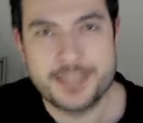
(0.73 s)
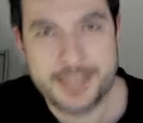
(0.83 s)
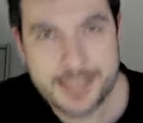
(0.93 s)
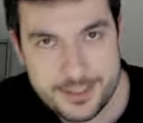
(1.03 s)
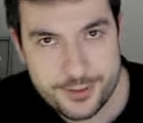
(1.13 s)

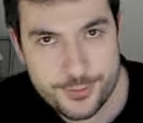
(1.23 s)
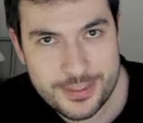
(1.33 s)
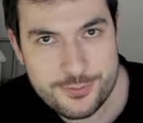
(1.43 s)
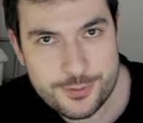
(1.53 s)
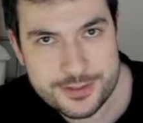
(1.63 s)
Hello
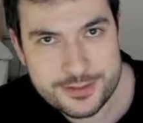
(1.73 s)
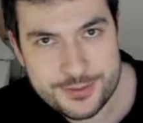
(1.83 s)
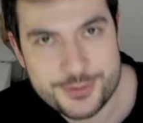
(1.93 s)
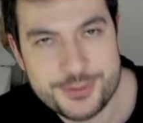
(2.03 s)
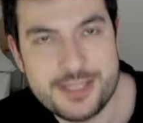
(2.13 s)

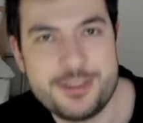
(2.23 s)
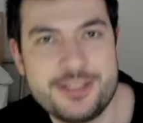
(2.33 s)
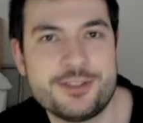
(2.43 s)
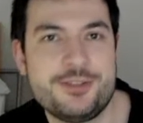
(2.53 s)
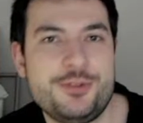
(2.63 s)
everyone, today we're
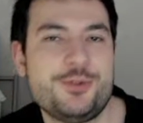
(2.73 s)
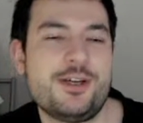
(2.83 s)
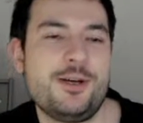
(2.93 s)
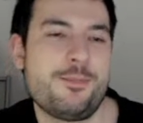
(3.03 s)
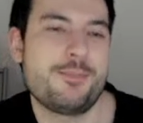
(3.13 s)
gonna do
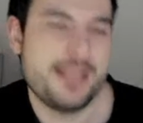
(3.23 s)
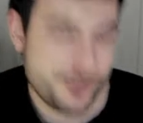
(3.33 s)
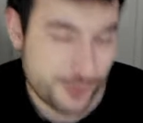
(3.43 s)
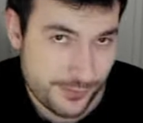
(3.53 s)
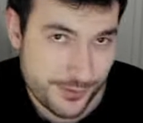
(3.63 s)
a
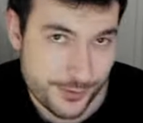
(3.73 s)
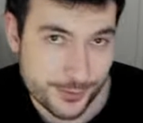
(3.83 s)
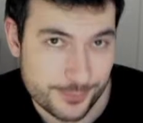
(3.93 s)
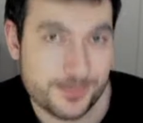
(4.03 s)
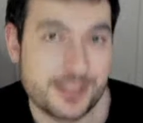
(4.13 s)
patch
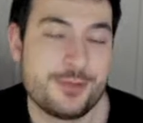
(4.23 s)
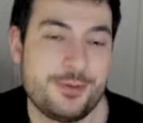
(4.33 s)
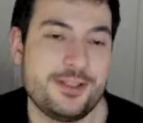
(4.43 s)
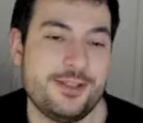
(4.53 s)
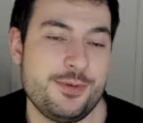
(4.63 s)
review.
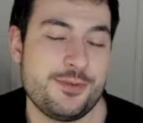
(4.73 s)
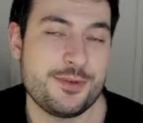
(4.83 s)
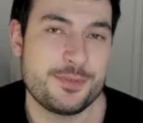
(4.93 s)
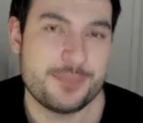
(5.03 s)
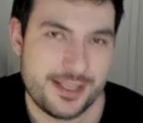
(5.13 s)
We're gonna review
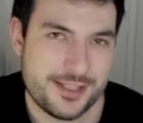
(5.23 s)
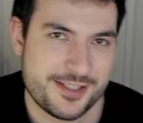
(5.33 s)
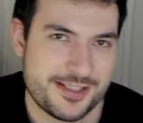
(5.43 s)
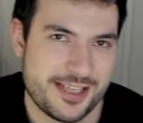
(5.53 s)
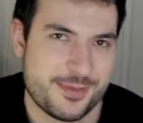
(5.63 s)
the patch
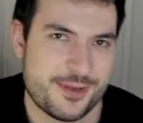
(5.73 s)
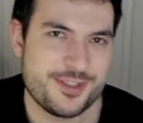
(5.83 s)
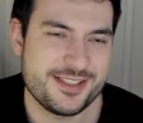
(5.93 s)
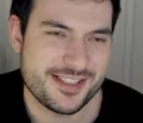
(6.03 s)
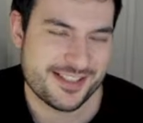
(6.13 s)
that came
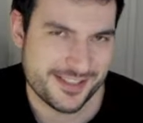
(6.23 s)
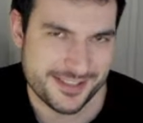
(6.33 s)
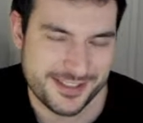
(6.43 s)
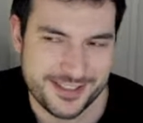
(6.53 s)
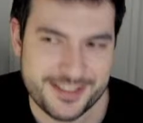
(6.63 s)
out
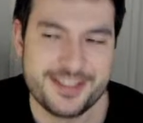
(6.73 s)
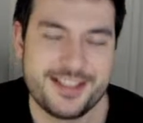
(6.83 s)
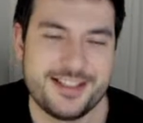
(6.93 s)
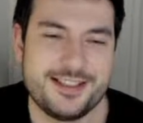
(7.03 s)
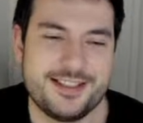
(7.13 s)
yesterday.
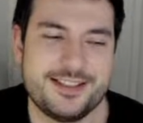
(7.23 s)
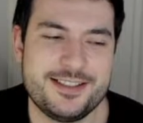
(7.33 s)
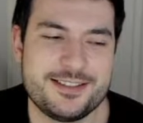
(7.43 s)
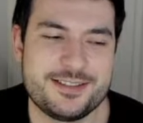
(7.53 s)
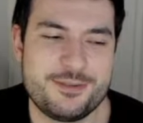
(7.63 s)

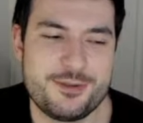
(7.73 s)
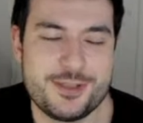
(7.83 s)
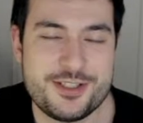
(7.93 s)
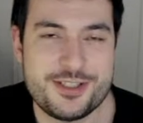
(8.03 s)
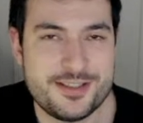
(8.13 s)
And if you
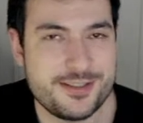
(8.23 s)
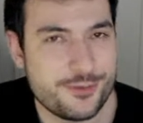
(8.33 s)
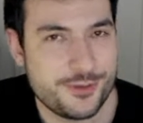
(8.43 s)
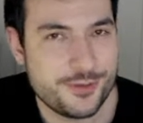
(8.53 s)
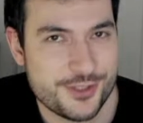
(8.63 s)
watch this in the
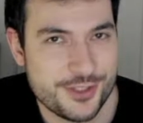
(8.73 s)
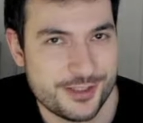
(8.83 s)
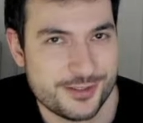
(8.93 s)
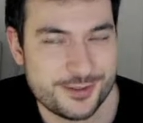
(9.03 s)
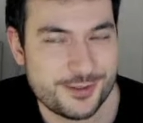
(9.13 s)

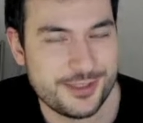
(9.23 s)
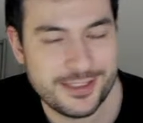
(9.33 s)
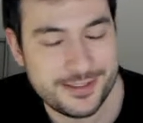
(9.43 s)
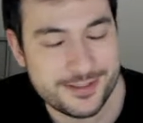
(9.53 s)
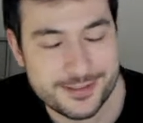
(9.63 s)
future or
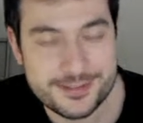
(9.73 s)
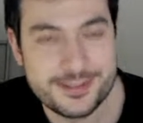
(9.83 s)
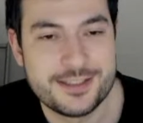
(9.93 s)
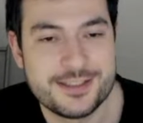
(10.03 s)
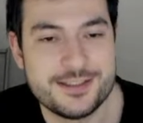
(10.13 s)
later,
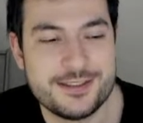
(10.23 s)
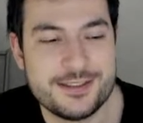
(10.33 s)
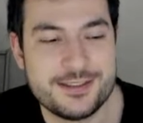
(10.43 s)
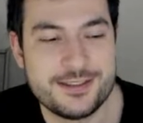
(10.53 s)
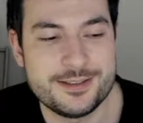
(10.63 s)

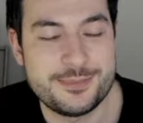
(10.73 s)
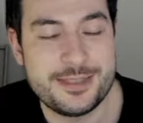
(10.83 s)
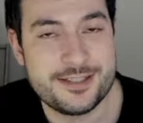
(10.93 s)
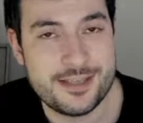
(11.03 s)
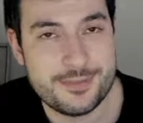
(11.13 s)
the
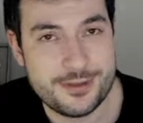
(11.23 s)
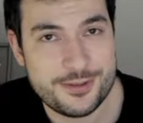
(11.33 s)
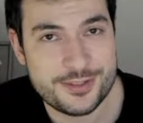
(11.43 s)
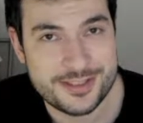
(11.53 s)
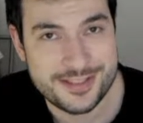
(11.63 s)
patch came
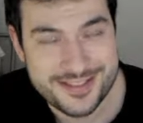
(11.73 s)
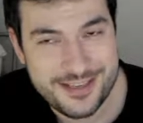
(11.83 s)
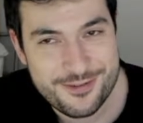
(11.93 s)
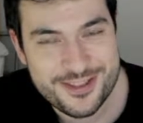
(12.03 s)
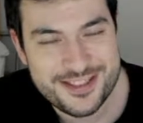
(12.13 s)
out the
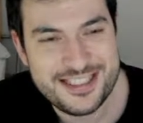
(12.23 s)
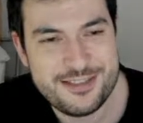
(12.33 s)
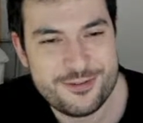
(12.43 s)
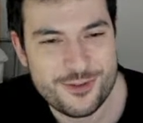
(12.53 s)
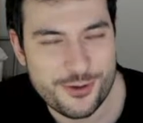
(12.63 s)

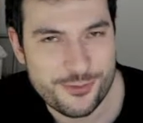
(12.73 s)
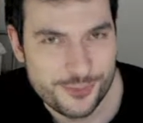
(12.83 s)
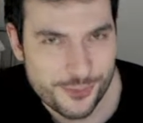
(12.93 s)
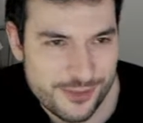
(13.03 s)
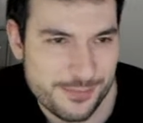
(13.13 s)
17th of
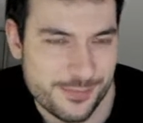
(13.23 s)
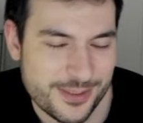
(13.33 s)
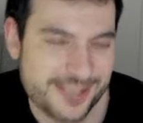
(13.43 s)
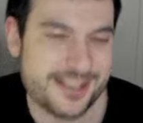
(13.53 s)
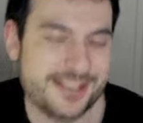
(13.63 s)
November
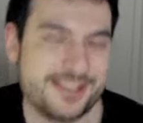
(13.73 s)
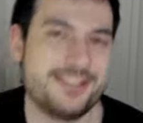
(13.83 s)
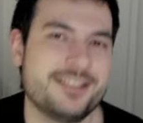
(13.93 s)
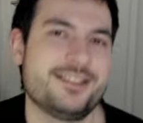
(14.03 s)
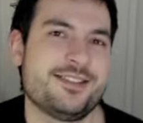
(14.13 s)

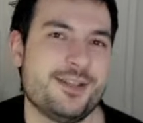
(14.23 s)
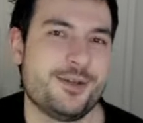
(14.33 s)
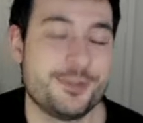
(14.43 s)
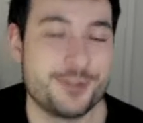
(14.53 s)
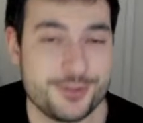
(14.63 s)
exactly, so
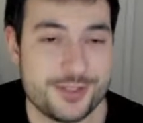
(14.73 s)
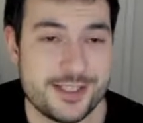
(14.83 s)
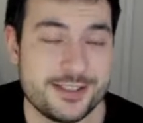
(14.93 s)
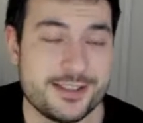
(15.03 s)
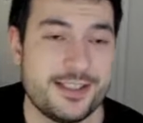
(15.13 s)
on Tuesday.